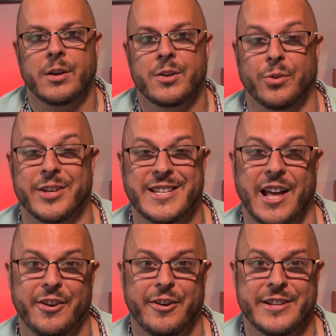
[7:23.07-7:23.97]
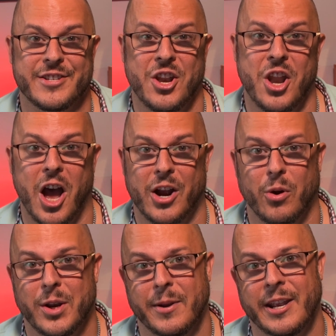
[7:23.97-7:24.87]
So the seller is not
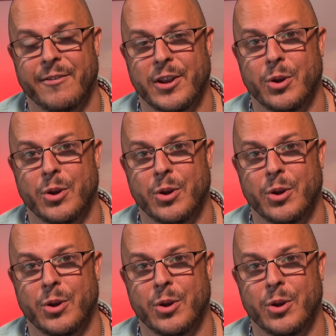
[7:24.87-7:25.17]
going to be giving